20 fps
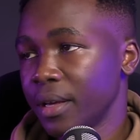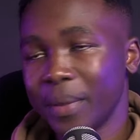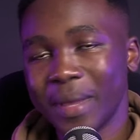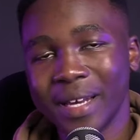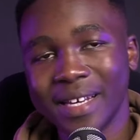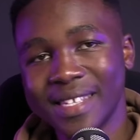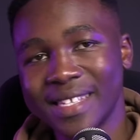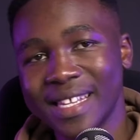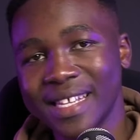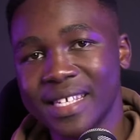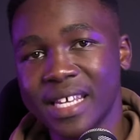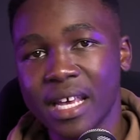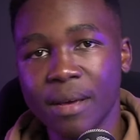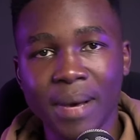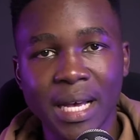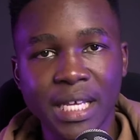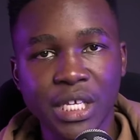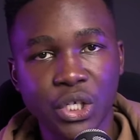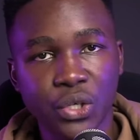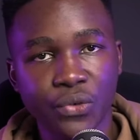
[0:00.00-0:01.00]
That is the
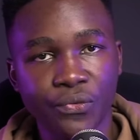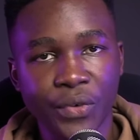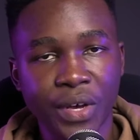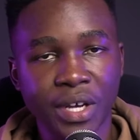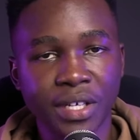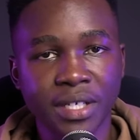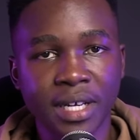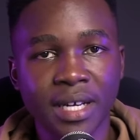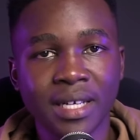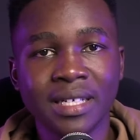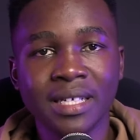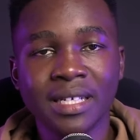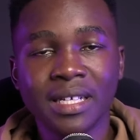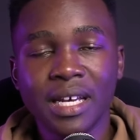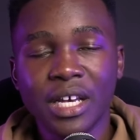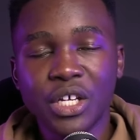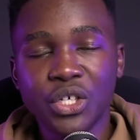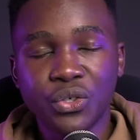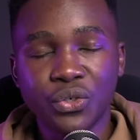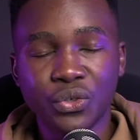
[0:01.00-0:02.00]
same as Juventus,
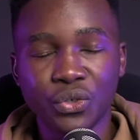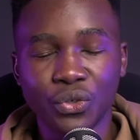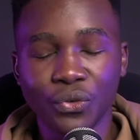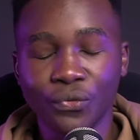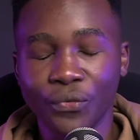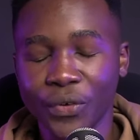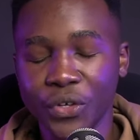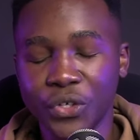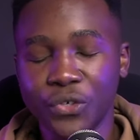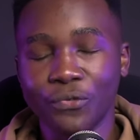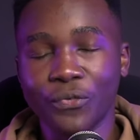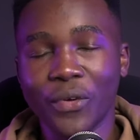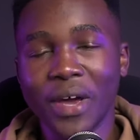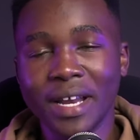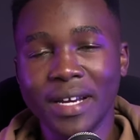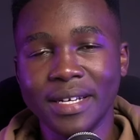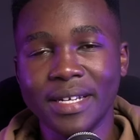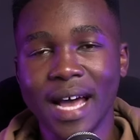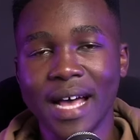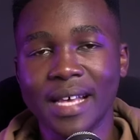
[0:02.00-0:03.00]
Ju-
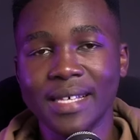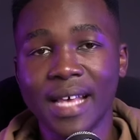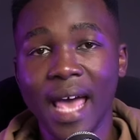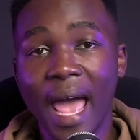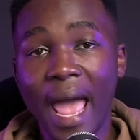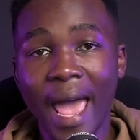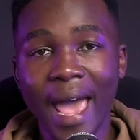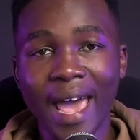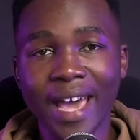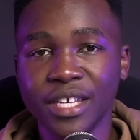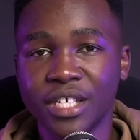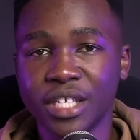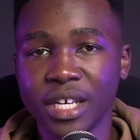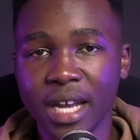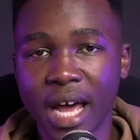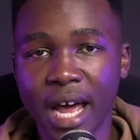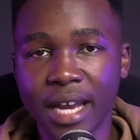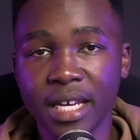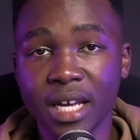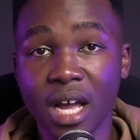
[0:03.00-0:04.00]
Juventus
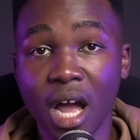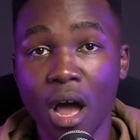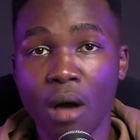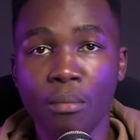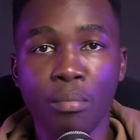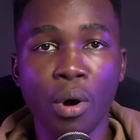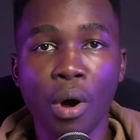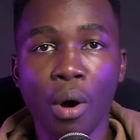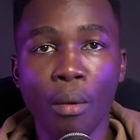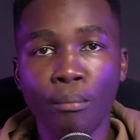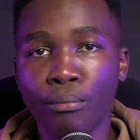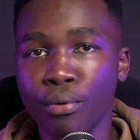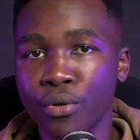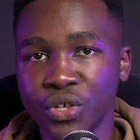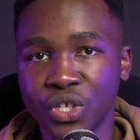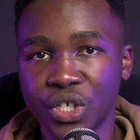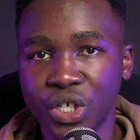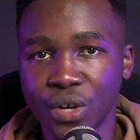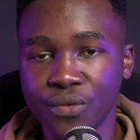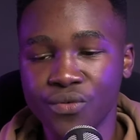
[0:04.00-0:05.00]
Asian handicap
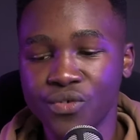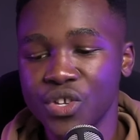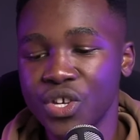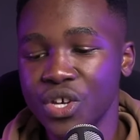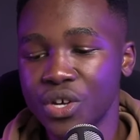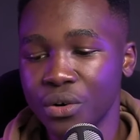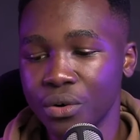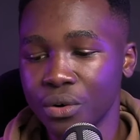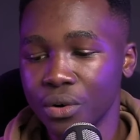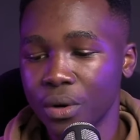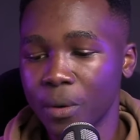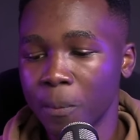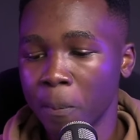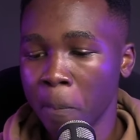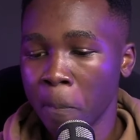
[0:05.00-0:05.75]
positive zero.